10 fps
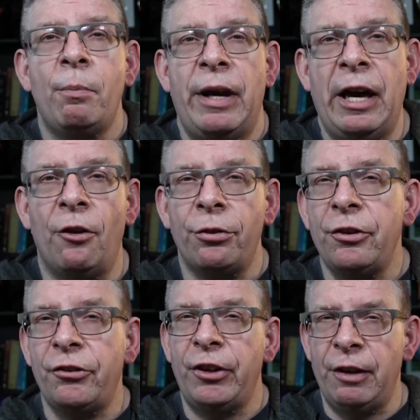But
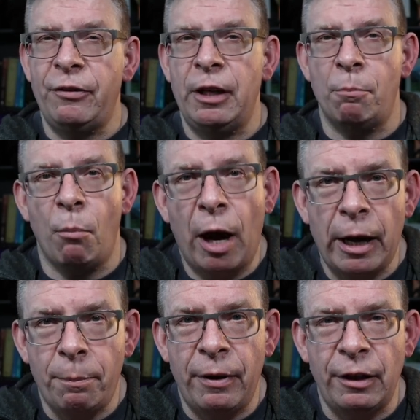health and safety, in
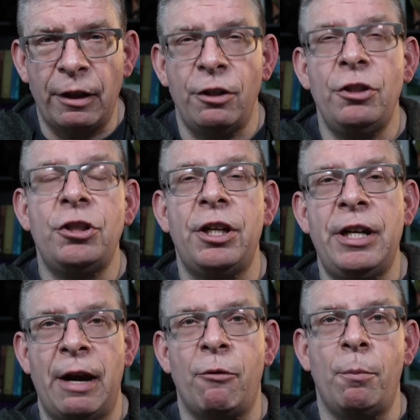my opinion,
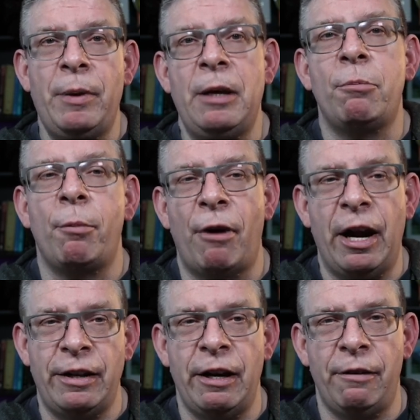should never be
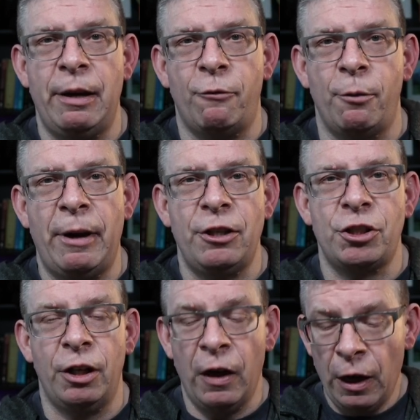proprietary
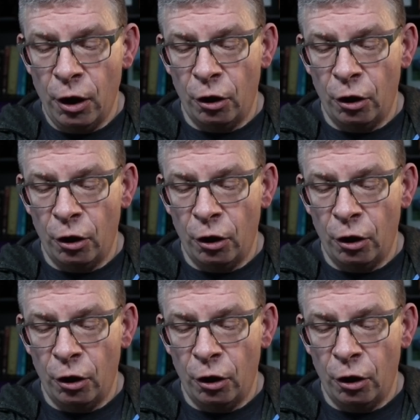information.